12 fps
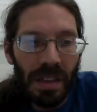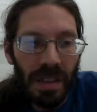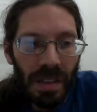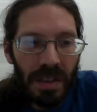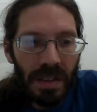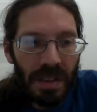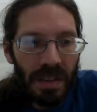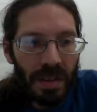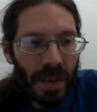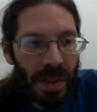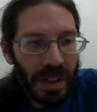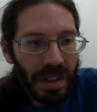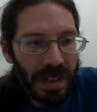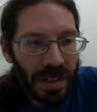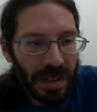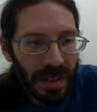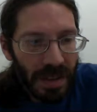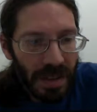it still
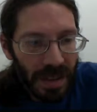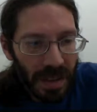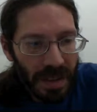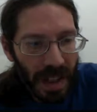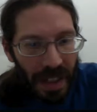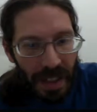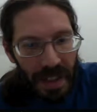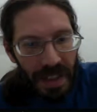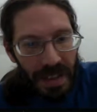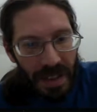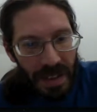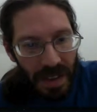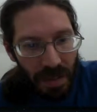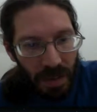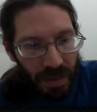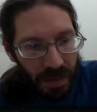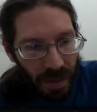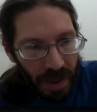runs exactly as it did
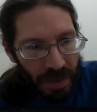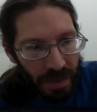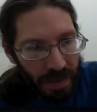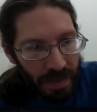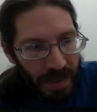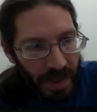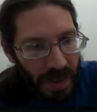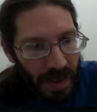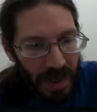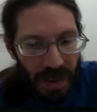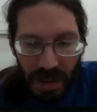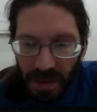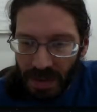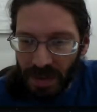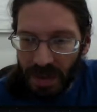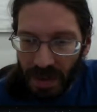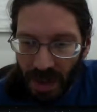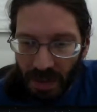before.
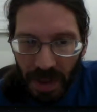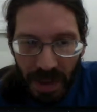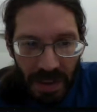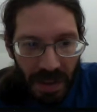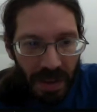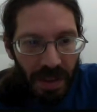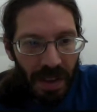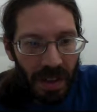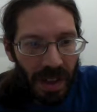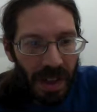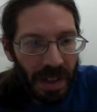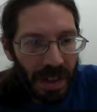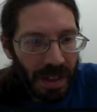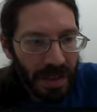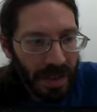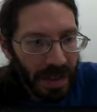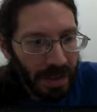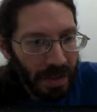So that makes it look a lot
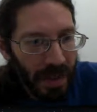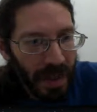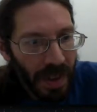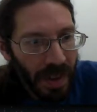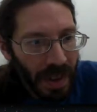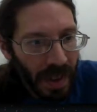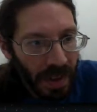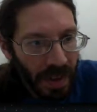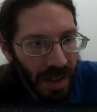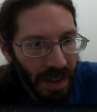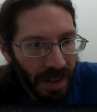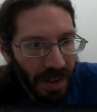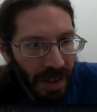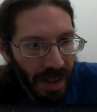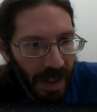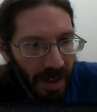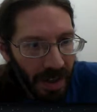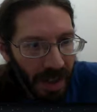nicer. Now, another
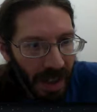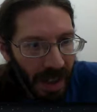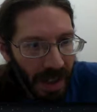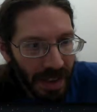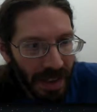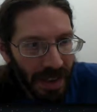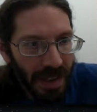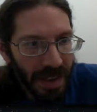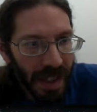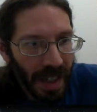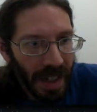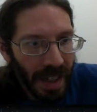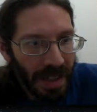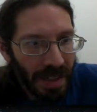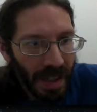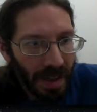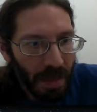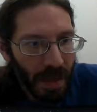thing I realize is that as
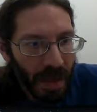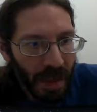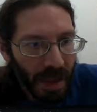I'm